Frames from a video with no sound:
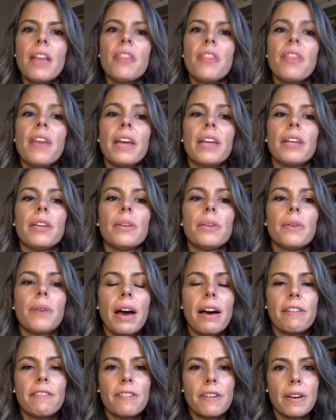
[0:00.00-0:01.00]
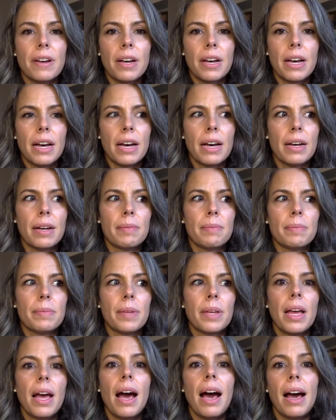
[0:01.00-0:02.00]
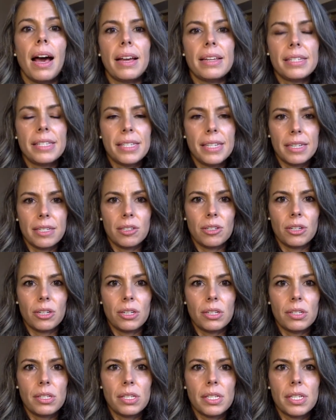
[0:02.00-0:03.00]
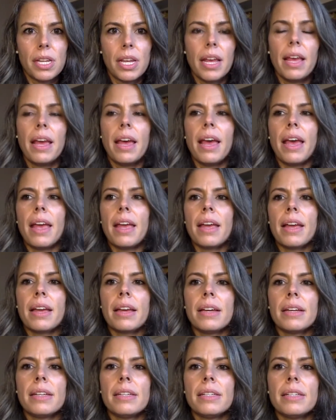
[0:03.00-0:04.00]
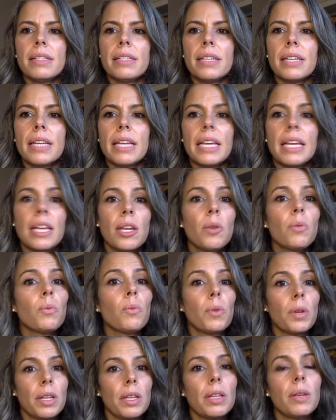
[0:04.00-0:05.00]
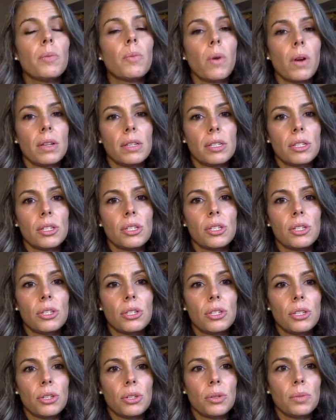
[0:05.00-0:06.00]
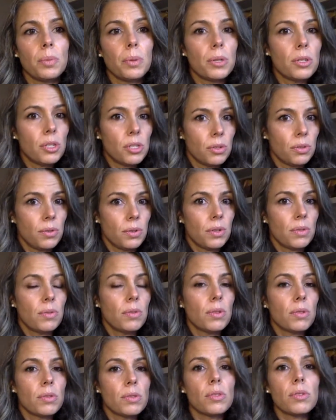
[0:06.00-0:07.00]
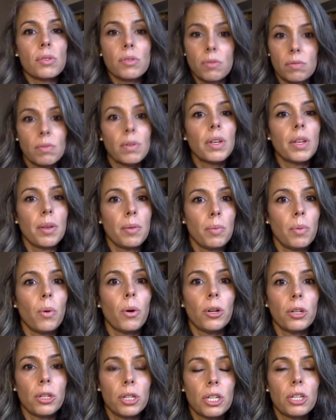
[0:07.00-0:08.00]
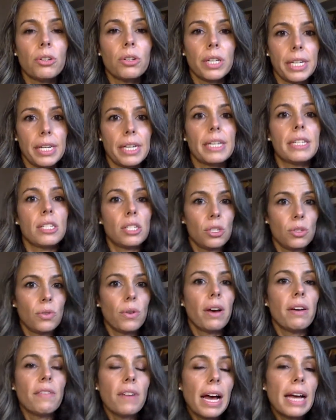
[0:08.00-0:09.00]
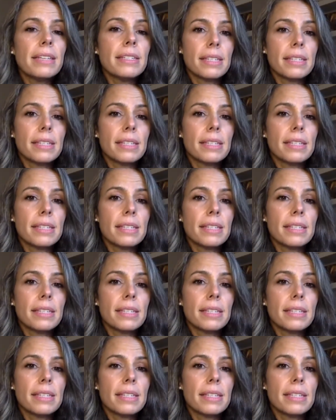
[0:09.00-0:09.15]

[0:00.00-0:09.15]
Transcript: that you have high standards and he really wants to pursue you. Those are important ingredients. You have high